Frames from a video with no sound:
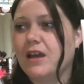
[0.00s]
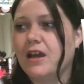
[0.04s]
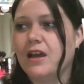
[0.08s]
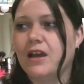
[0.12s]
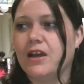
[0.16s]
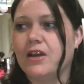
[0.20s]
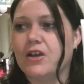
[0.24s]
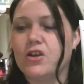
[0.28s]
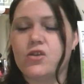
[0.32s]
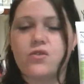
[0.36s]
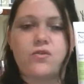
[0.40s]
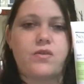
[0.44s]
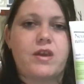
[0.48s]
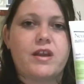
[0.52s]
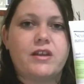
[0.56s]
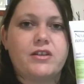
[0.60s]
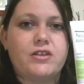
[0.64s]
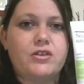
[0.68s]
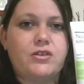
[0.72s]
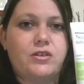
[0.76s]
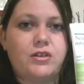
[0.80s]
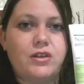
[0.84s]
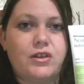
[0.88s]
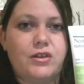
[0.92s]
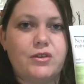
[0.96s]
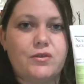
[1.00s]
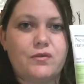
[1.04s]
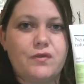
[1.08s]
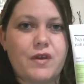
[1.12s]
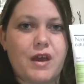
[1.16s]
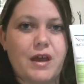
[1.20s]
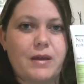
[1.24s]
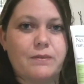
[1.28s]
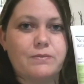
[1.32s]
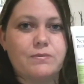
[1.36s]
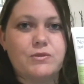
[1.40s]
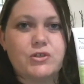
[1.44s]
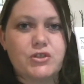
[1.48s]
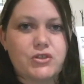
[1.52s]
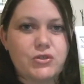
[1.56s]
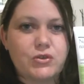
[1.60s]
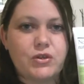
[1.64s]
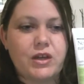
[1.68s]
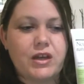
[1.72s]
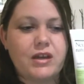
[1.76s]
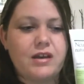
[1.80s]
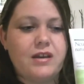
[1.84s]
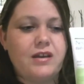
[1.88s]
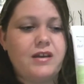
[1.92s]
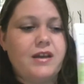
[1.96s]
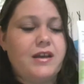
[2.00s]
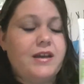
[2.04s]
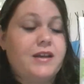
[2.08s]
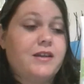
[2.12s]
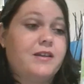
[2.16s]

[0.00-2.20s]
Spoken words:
a granule of sugar.